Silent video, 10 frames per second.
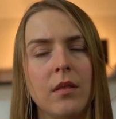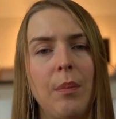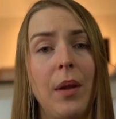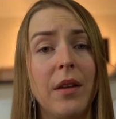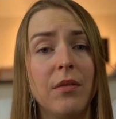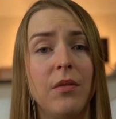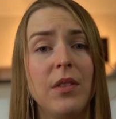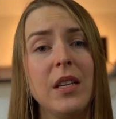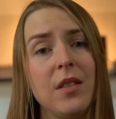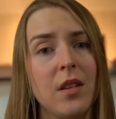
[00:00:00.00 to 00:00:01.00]
Applying for
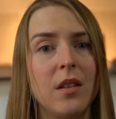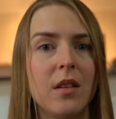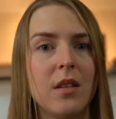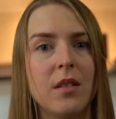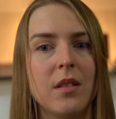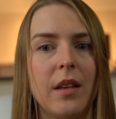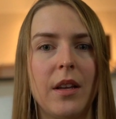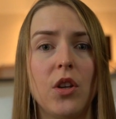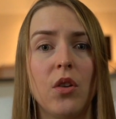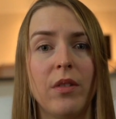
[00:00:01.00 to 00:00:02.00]
visas,
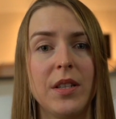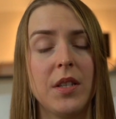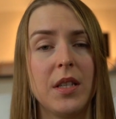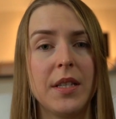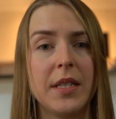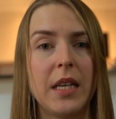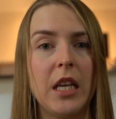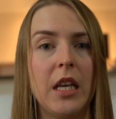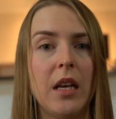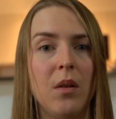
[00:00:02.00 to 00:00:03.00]
getting your
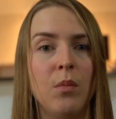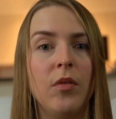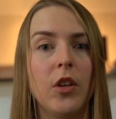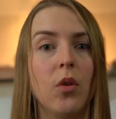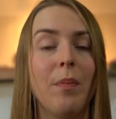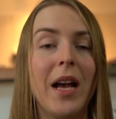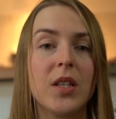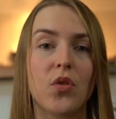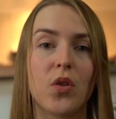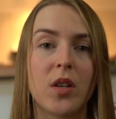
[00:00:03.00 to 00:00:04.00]
residency, moving your
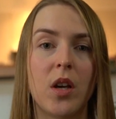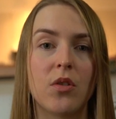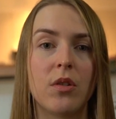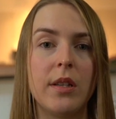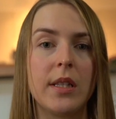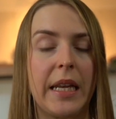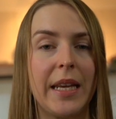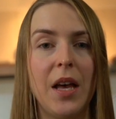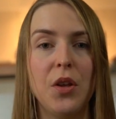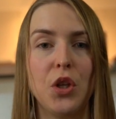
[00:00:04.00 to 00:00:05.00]
bags across countries, getting
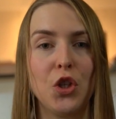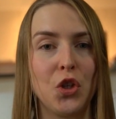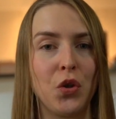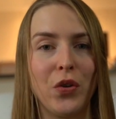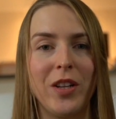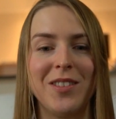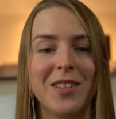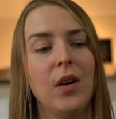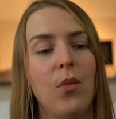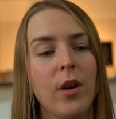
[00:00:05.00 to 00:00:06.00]
health
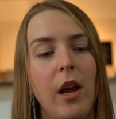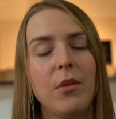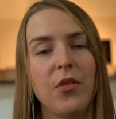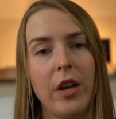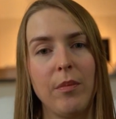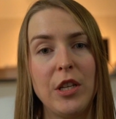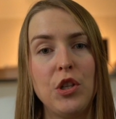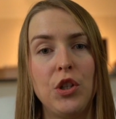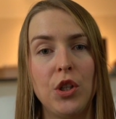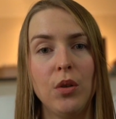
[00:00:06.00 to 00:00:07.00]
insurance. What I would recommend
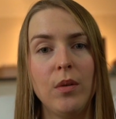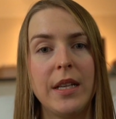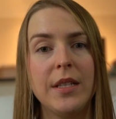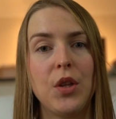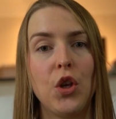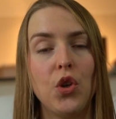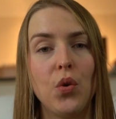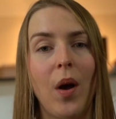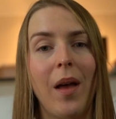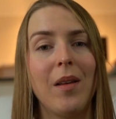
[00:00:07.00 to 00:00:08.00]
you do is that
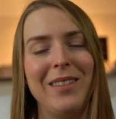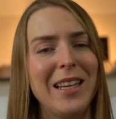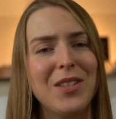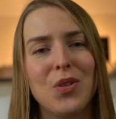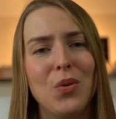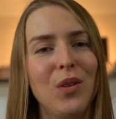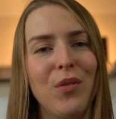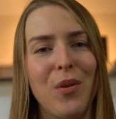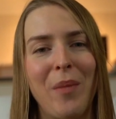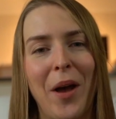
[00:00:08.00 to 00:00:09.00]
you list all
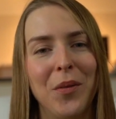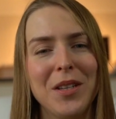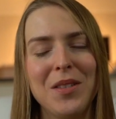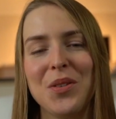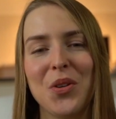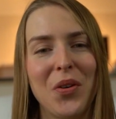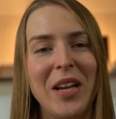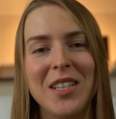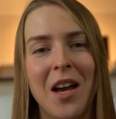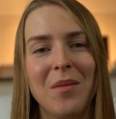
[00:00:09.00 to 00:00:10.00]
of them out. This is a
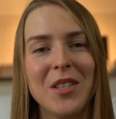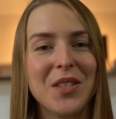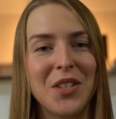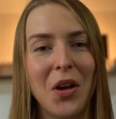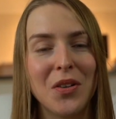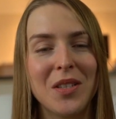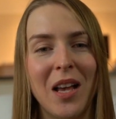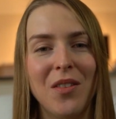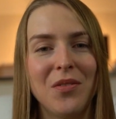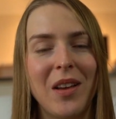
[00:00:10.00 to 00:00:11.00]
great time to start
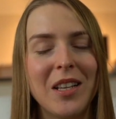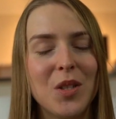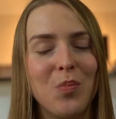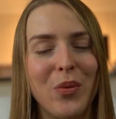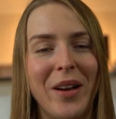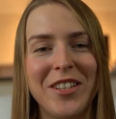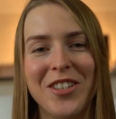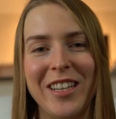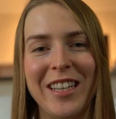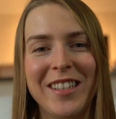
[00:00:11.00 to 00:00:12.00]
yourself a
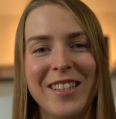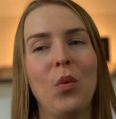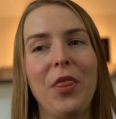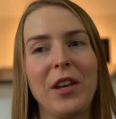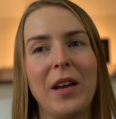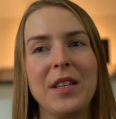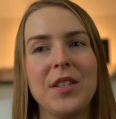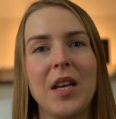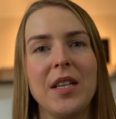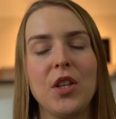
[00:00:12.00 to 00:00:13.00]
spreadsheet. One thing I can
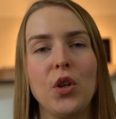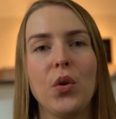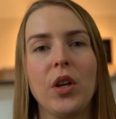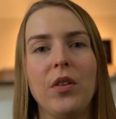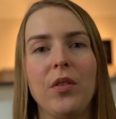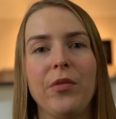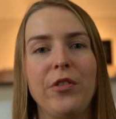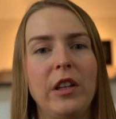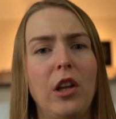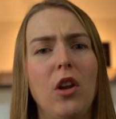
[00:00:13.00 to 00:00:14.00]
say is that you're gonna
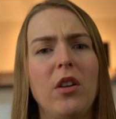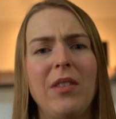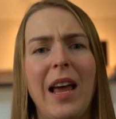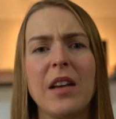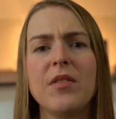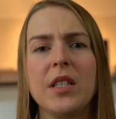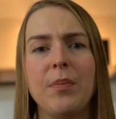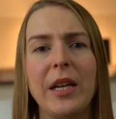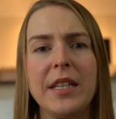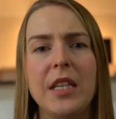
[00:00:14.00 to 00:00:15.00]
feel a lot of lack of
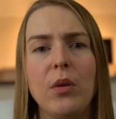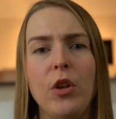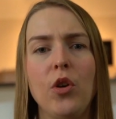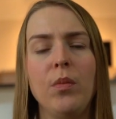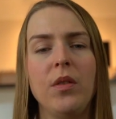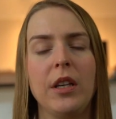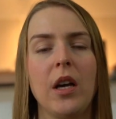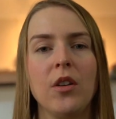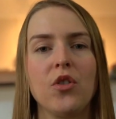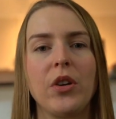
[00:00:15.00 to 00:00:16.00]
stability when you're moving
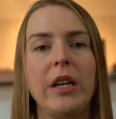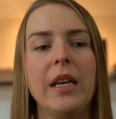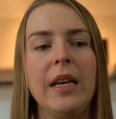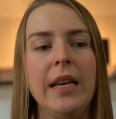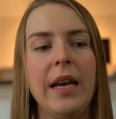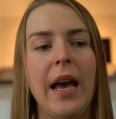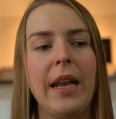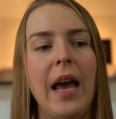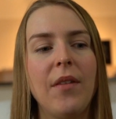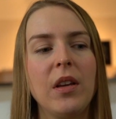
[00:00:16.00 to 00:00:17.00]
country,
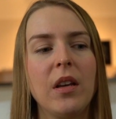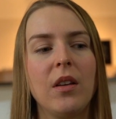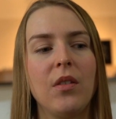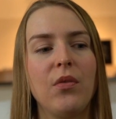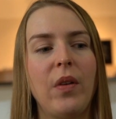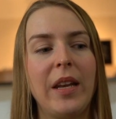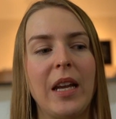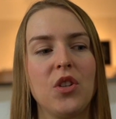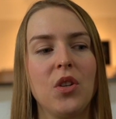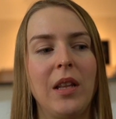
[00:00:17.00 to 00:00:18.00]
and having a
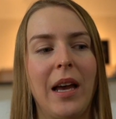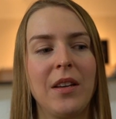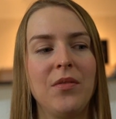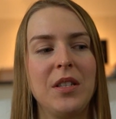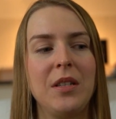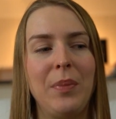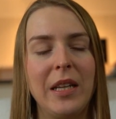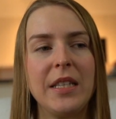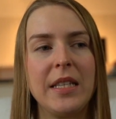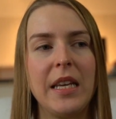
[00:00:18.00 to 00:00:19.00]
financial lack of
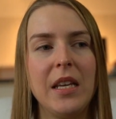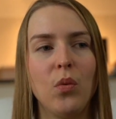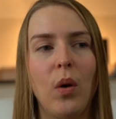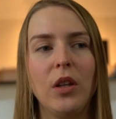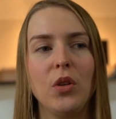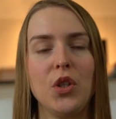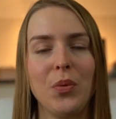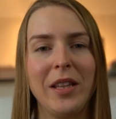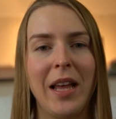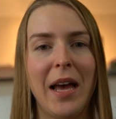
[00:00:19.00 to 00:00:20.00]
stability while you're
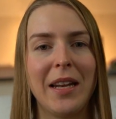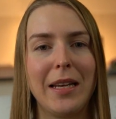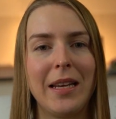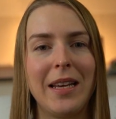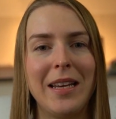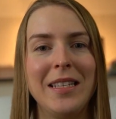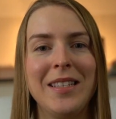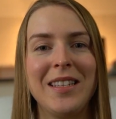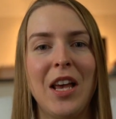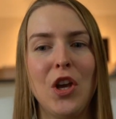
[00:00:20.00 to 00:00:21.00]
doing that
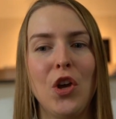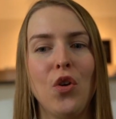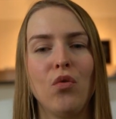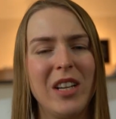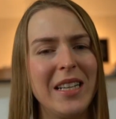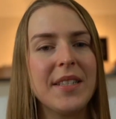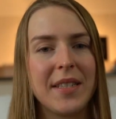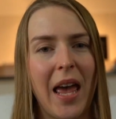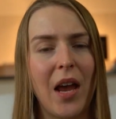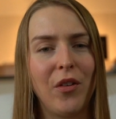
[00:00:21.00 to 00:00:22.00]
is really
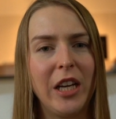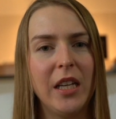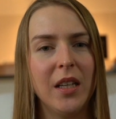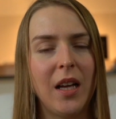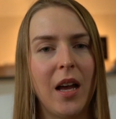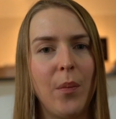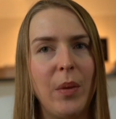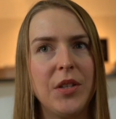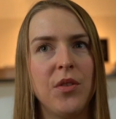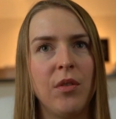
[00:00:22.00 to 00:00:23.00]
scary,
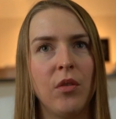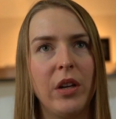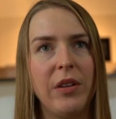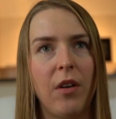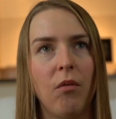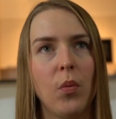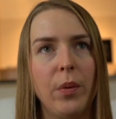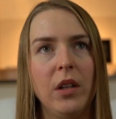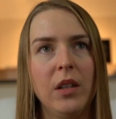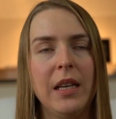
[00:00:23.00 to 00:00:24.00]
makes you feel really
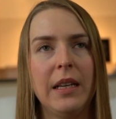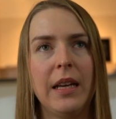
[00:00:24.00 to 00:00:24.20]
vulnerable.